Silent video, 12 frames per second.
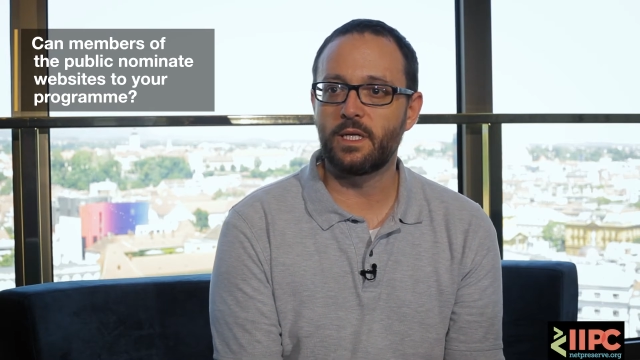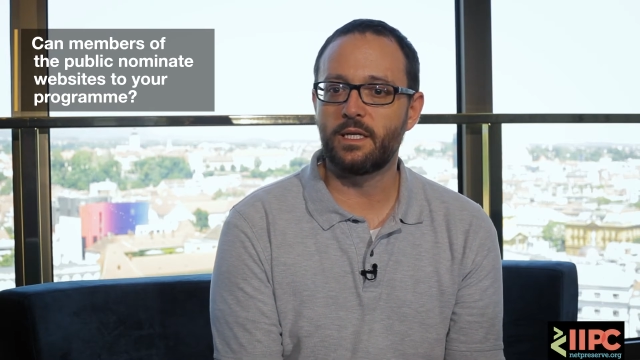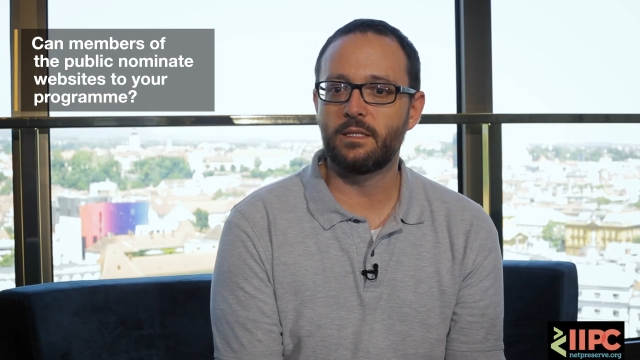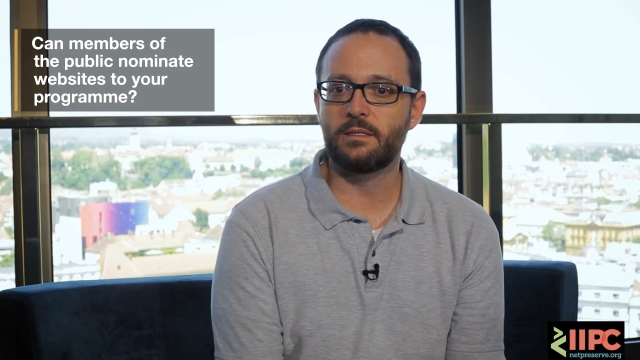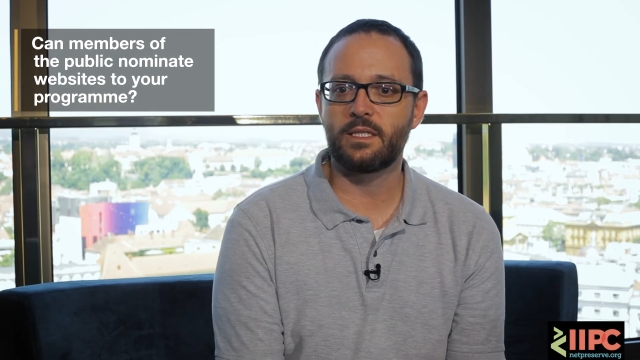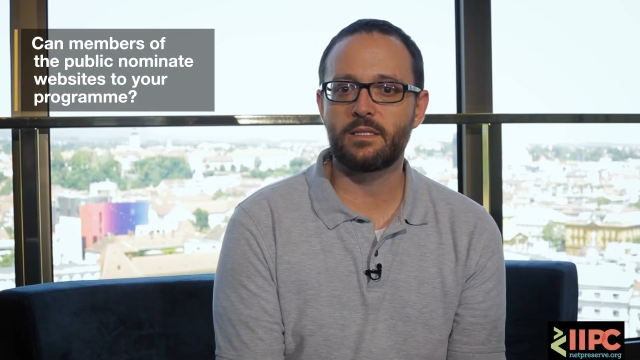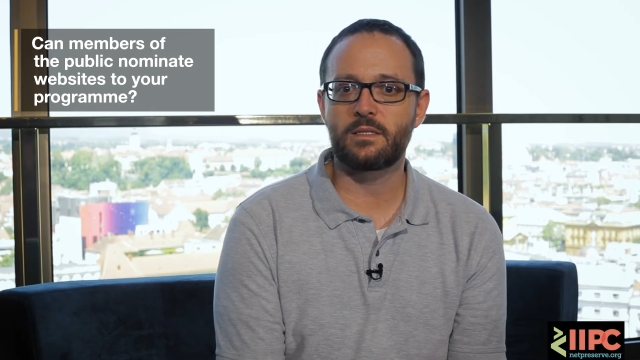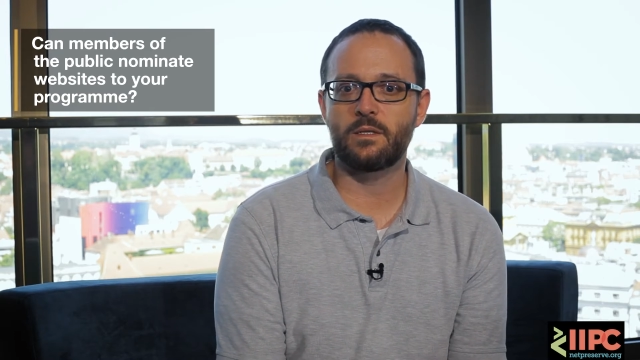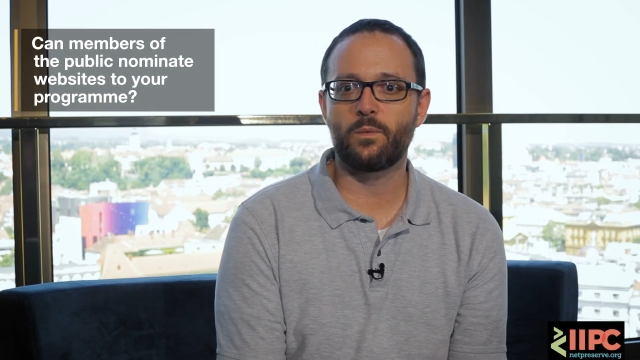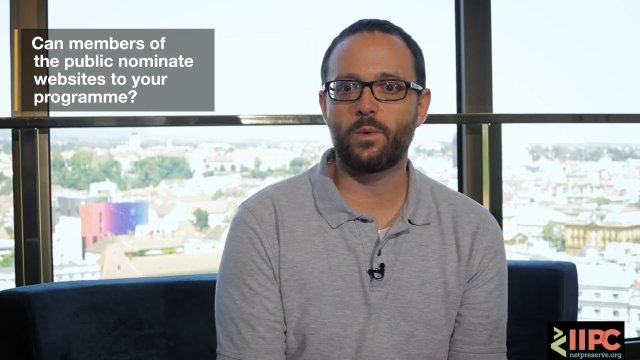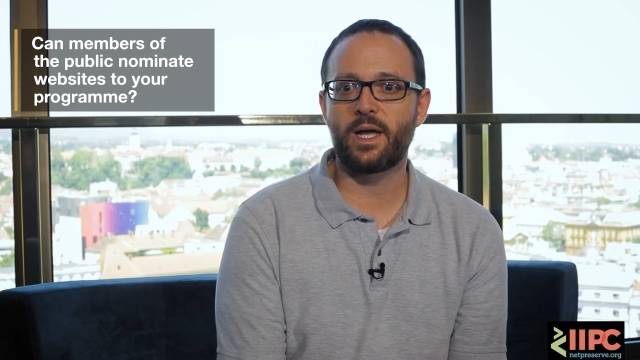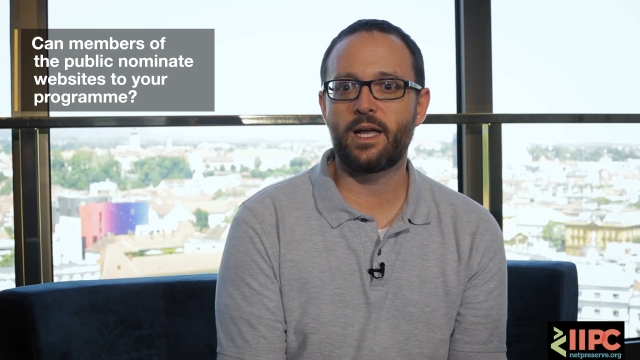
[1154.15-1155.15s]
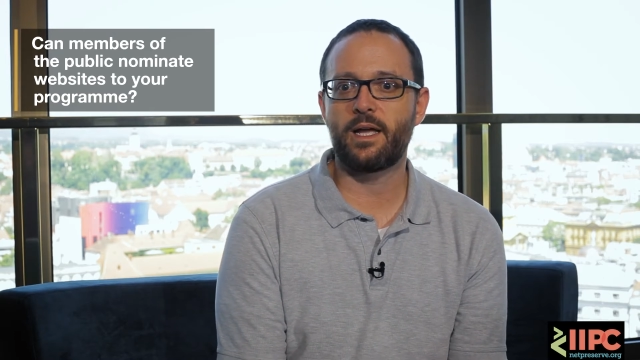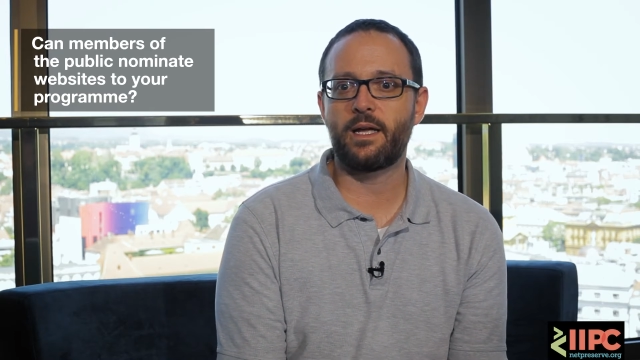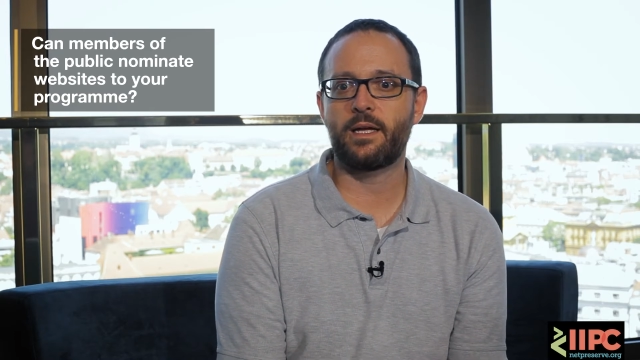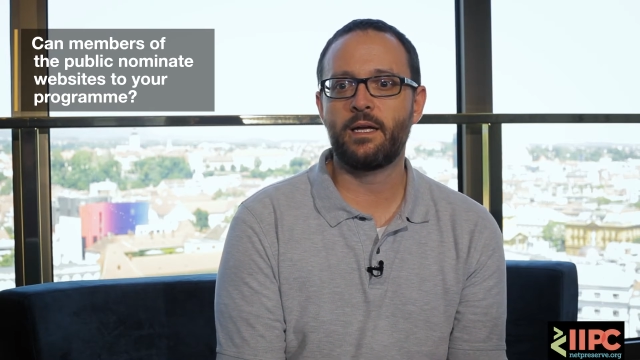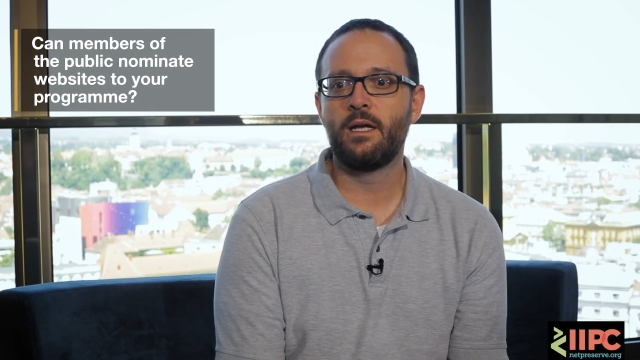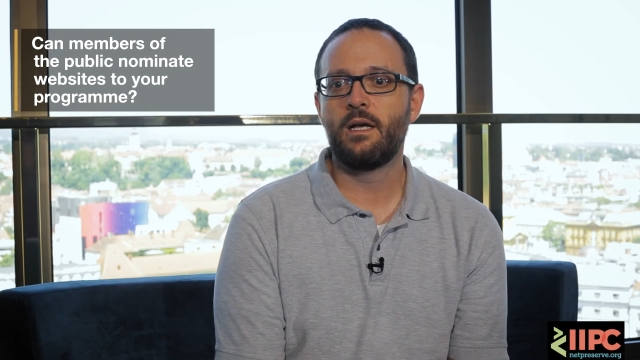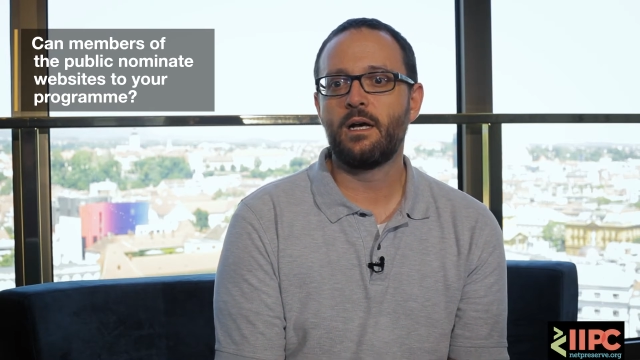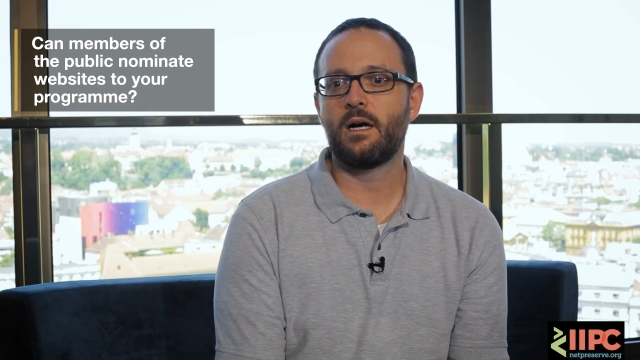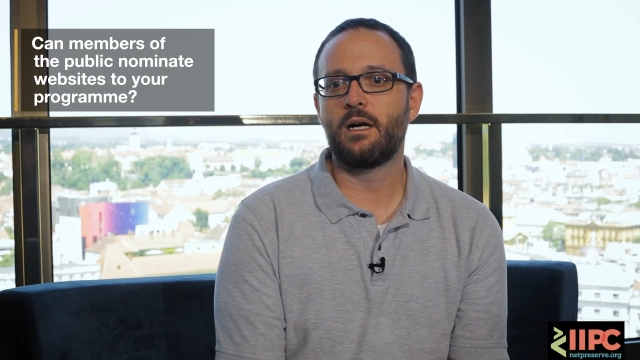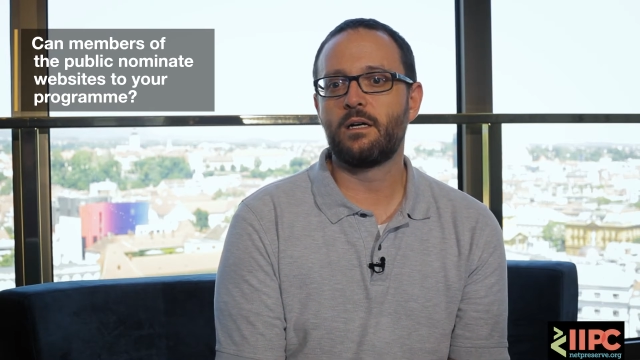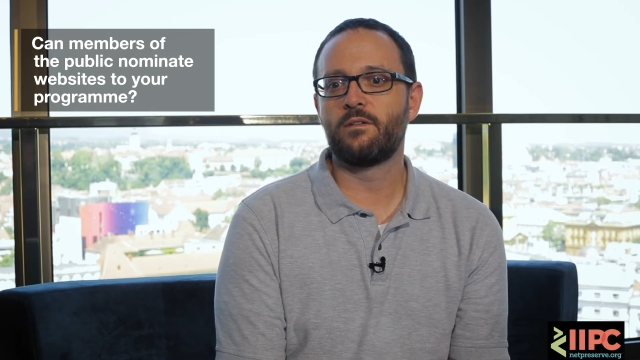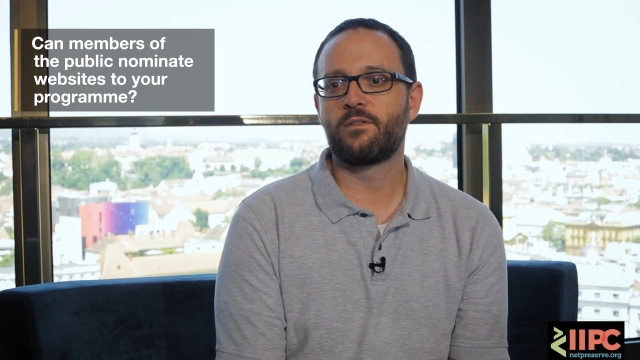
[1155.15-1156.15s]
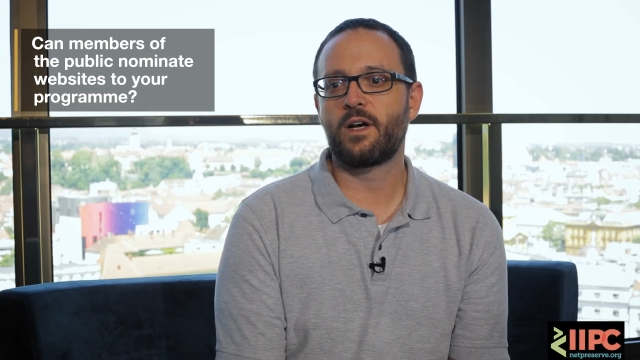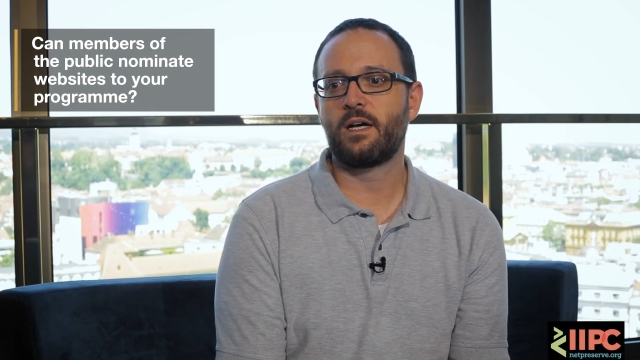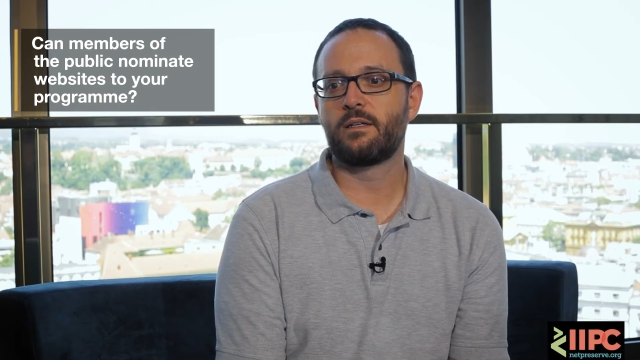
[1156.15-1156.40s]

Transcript: And it's a way of